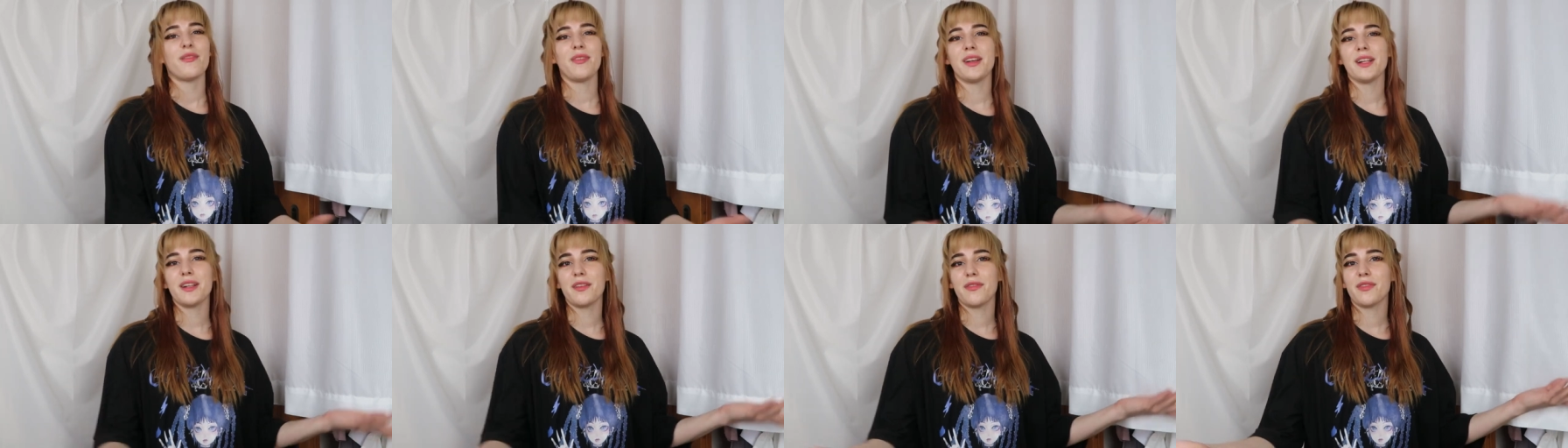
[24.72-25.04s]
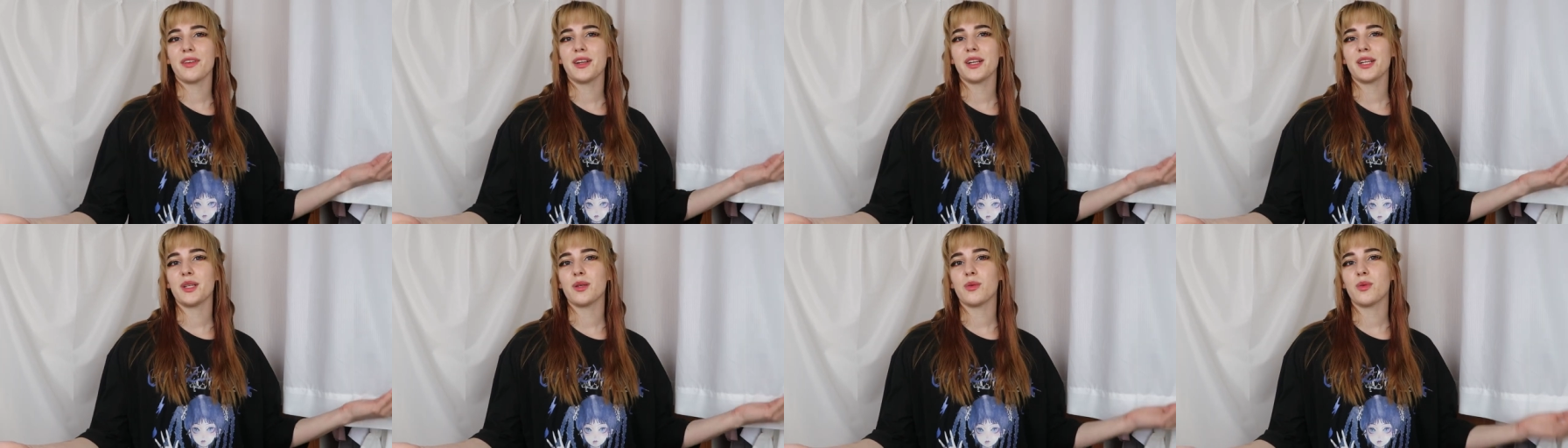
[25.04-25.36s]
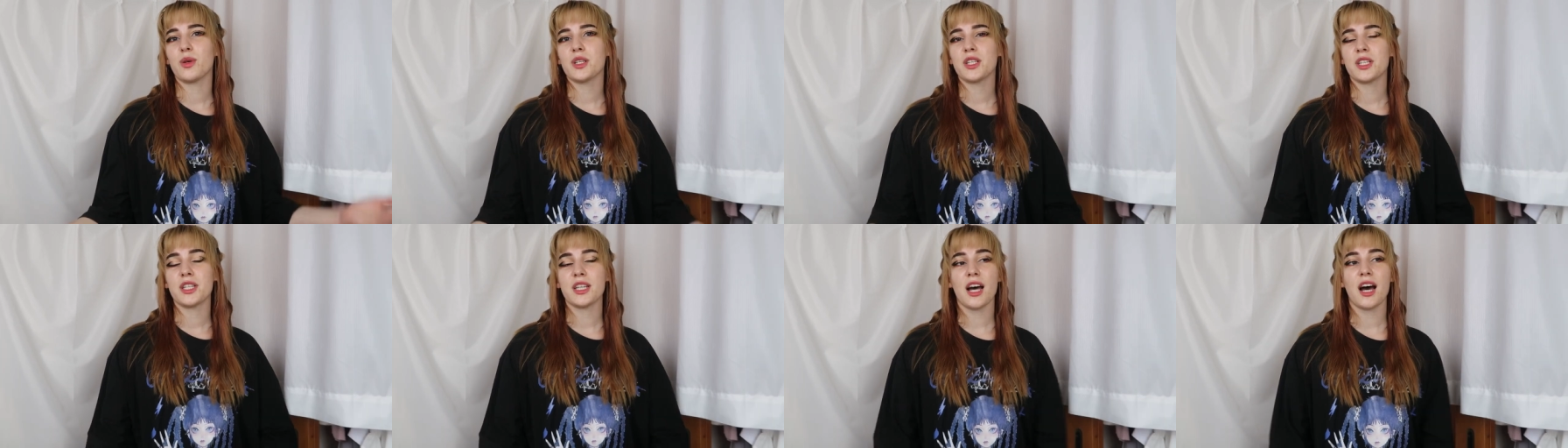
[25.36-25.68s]
feel free to
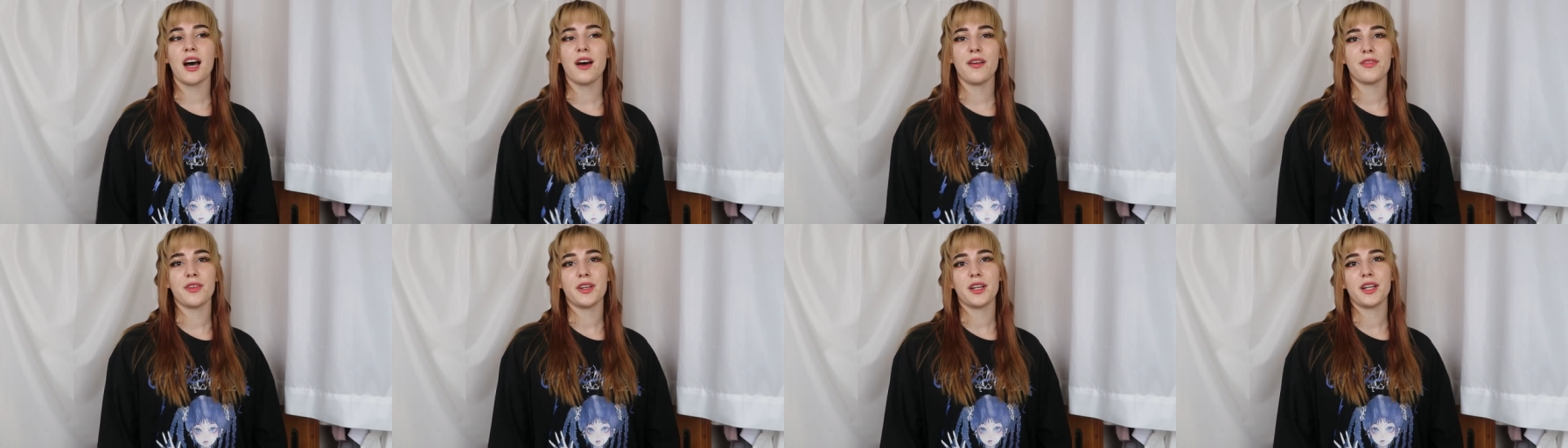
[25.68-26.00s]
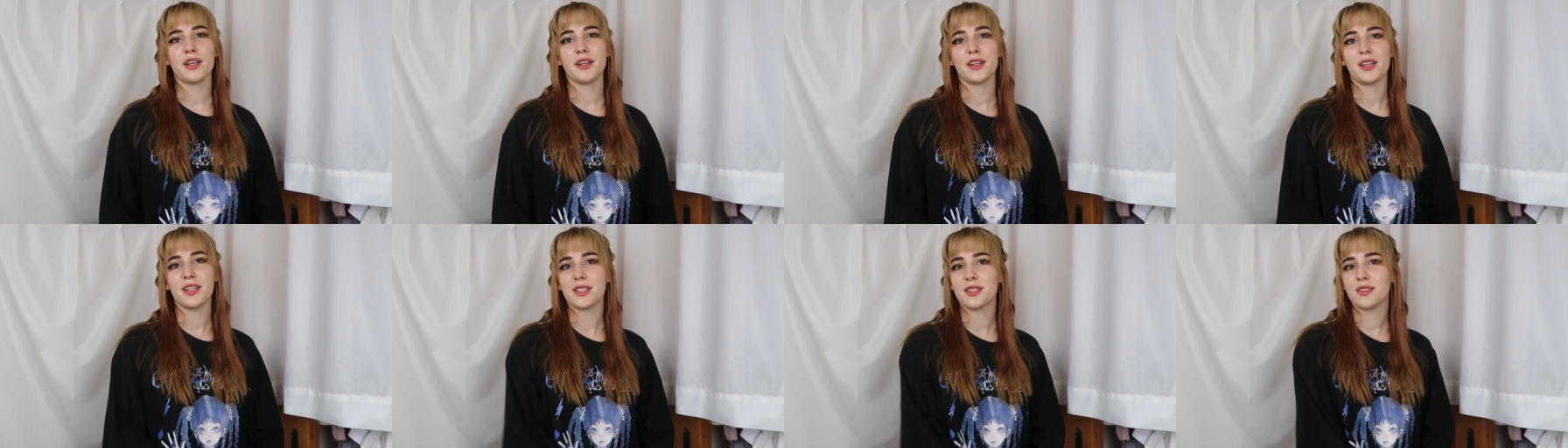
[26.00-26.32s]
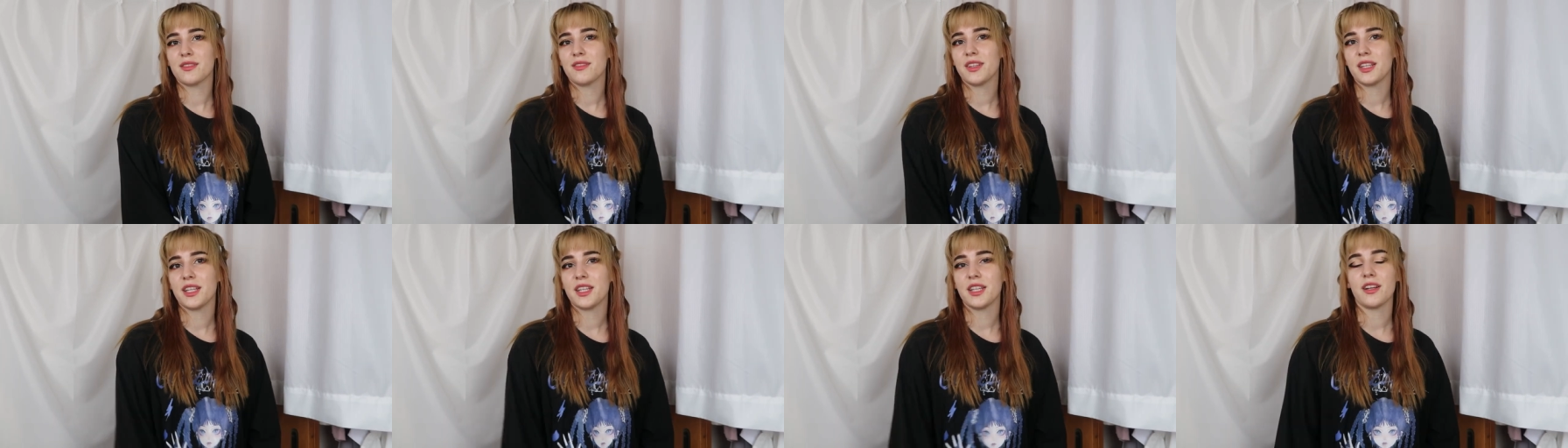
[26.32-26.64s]
watch it after this
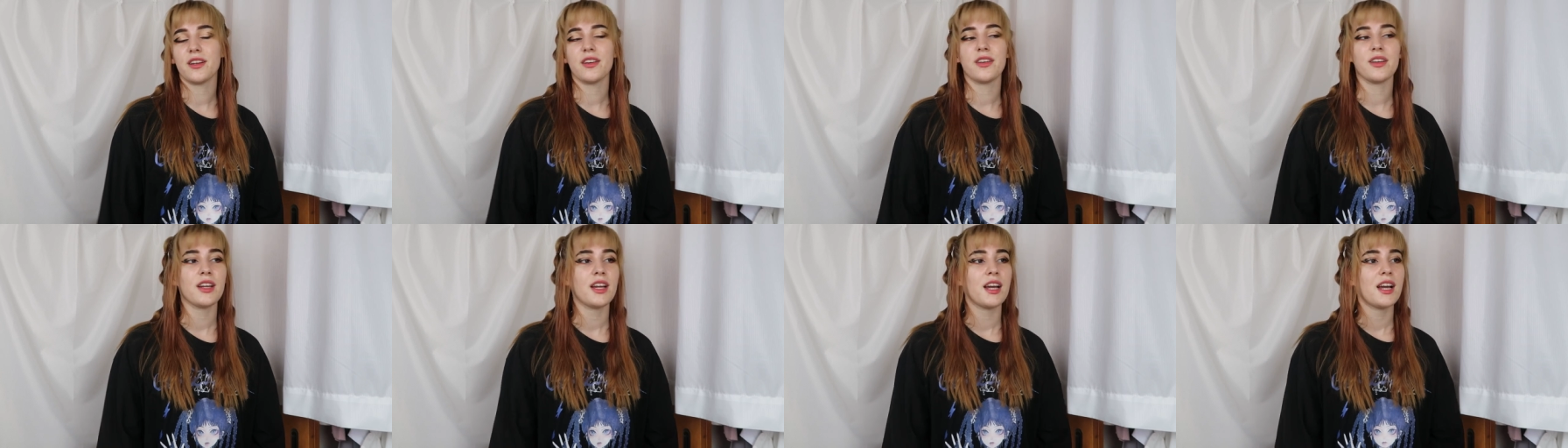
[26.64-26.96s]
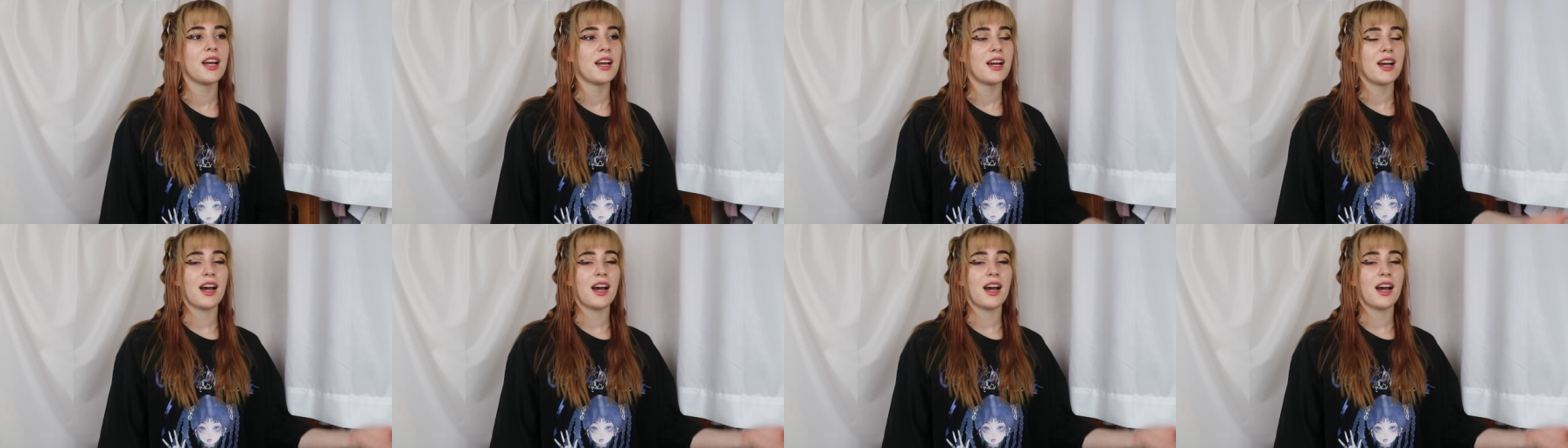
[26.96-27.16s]
video.